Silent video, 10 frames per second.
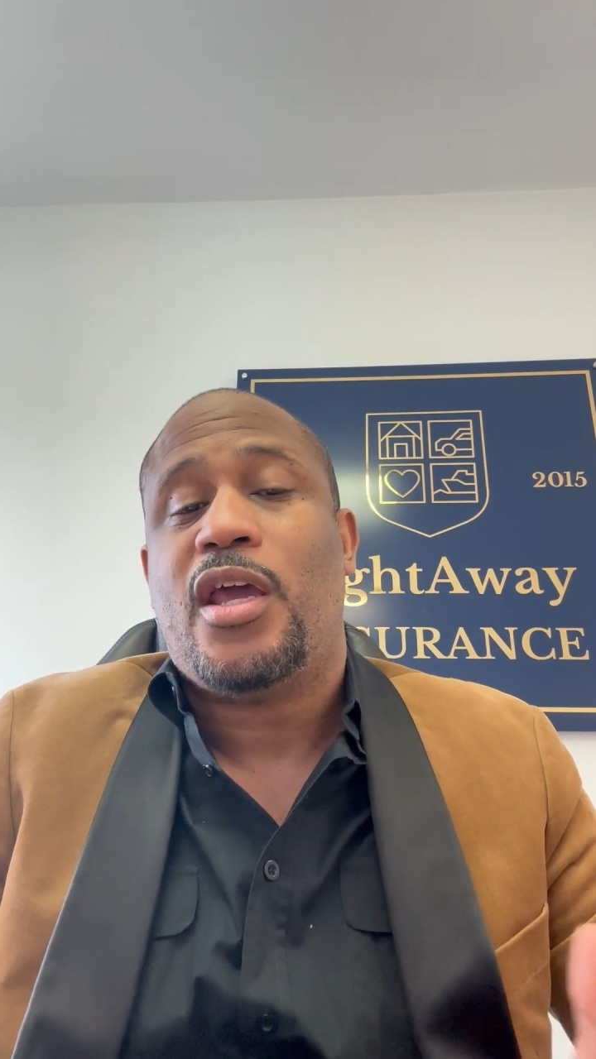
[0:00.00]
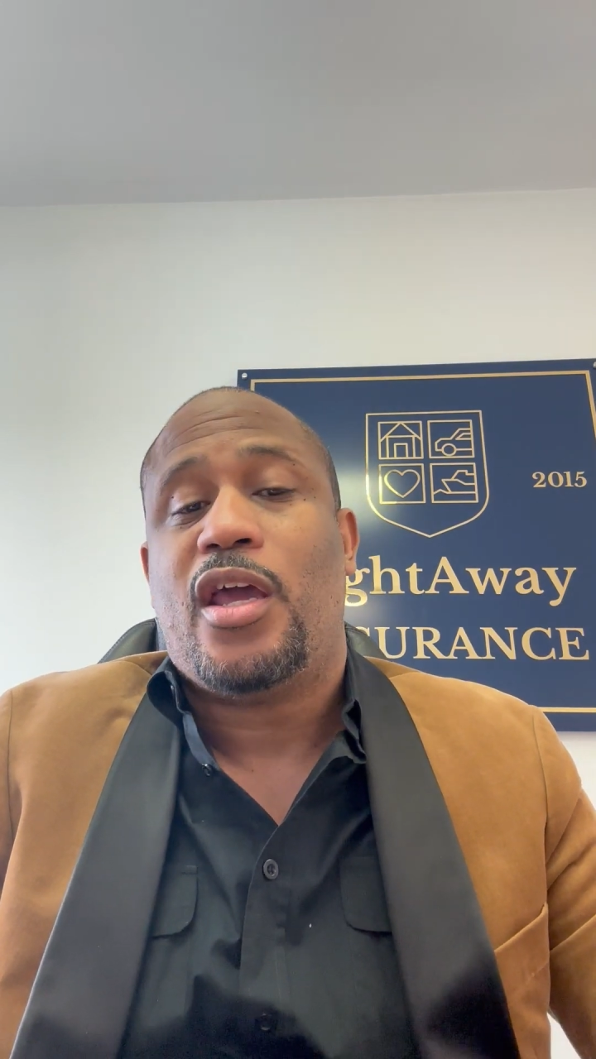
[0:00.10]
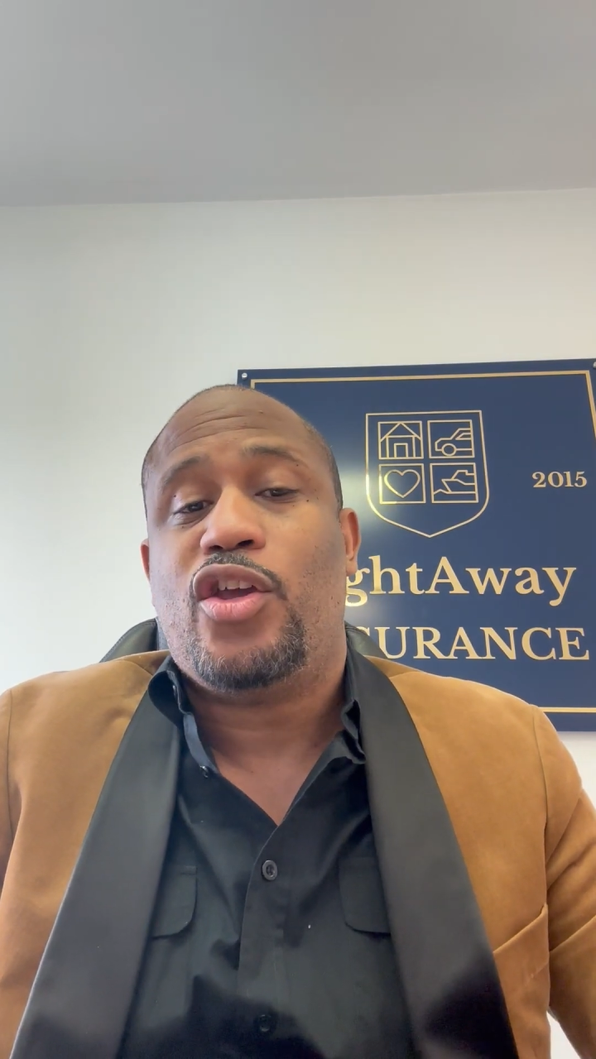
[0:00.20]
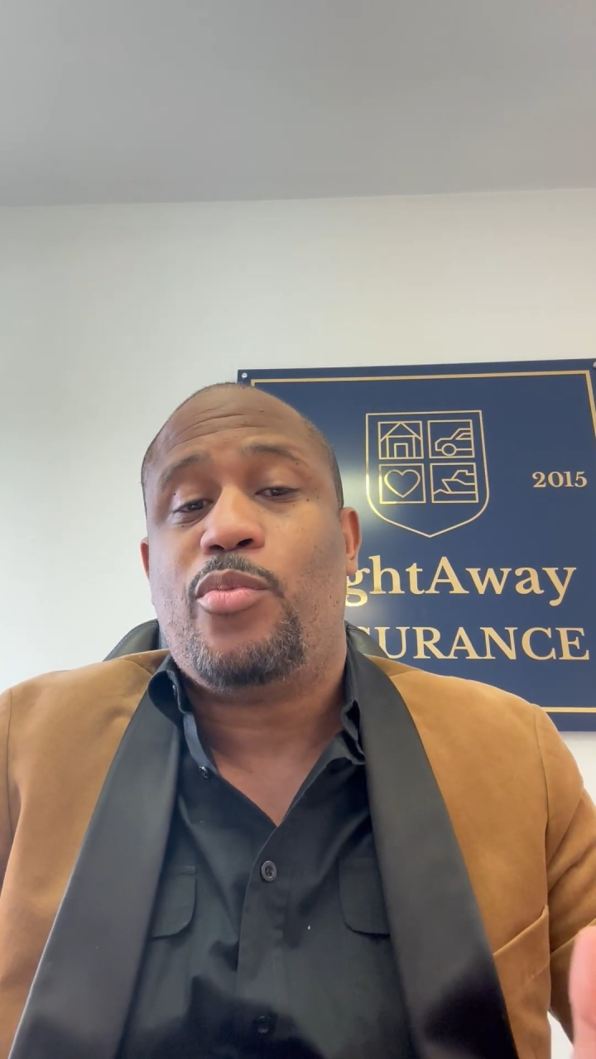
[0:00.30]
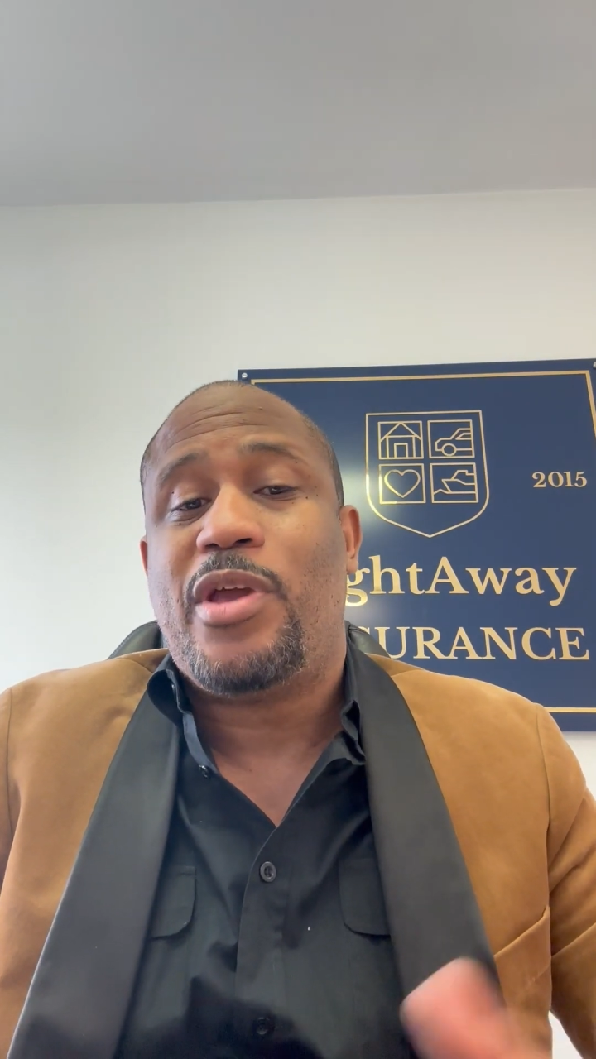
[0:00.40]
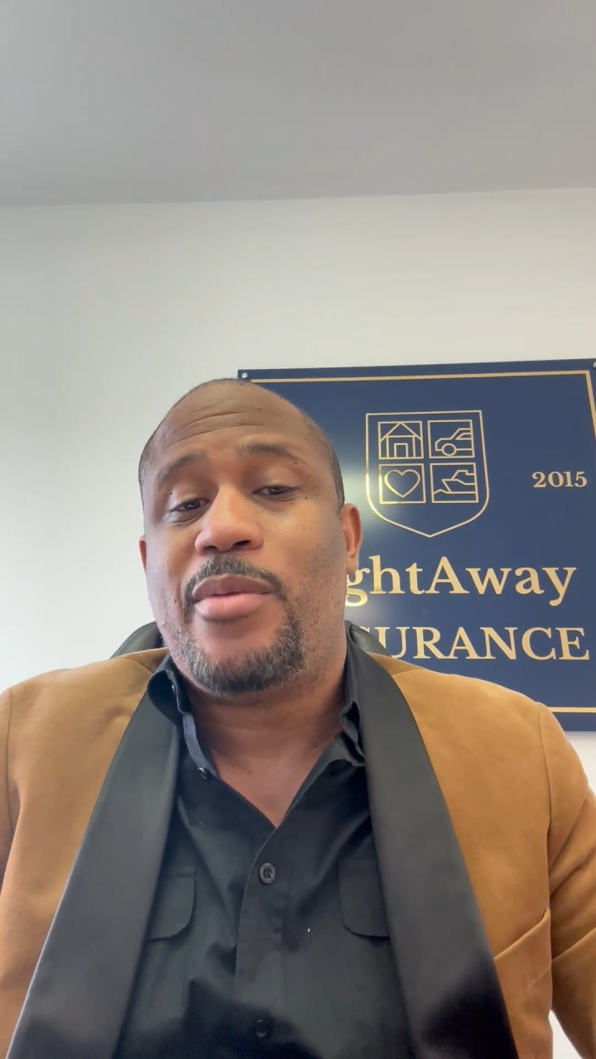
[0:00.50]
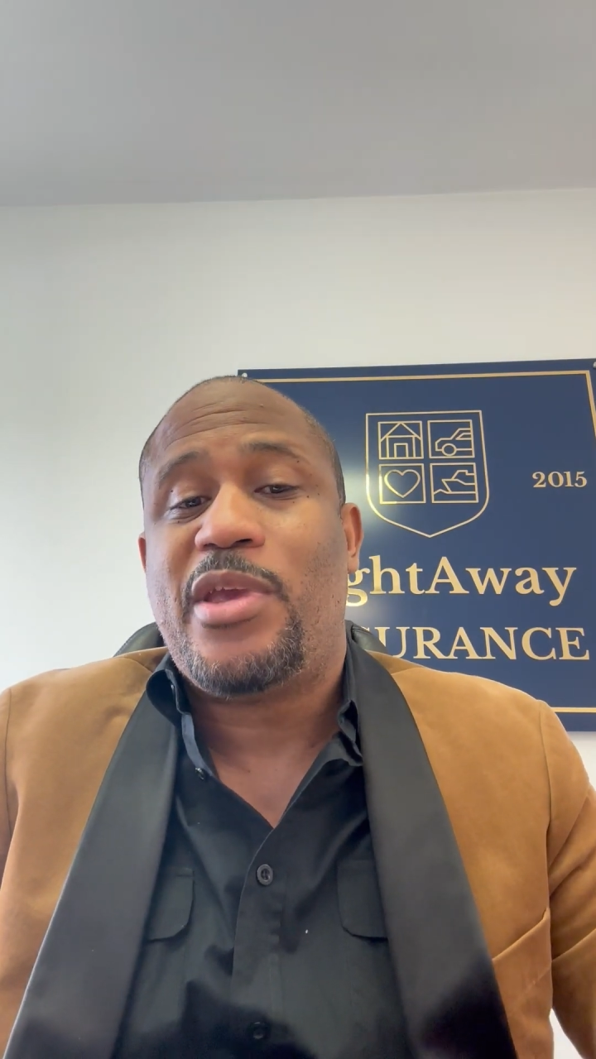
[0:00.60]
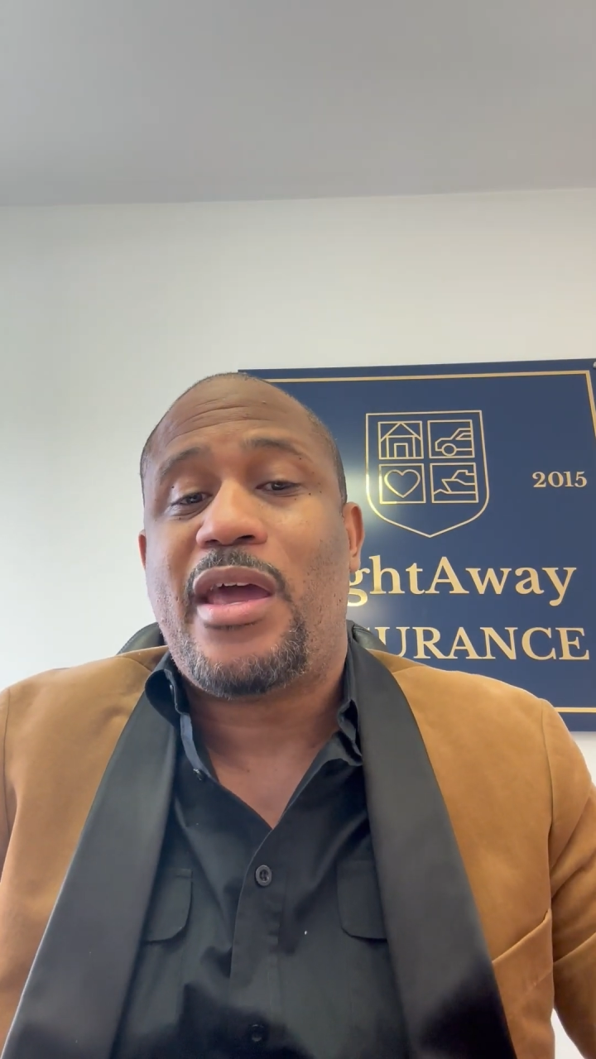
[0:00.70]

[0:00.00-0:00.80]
And you may be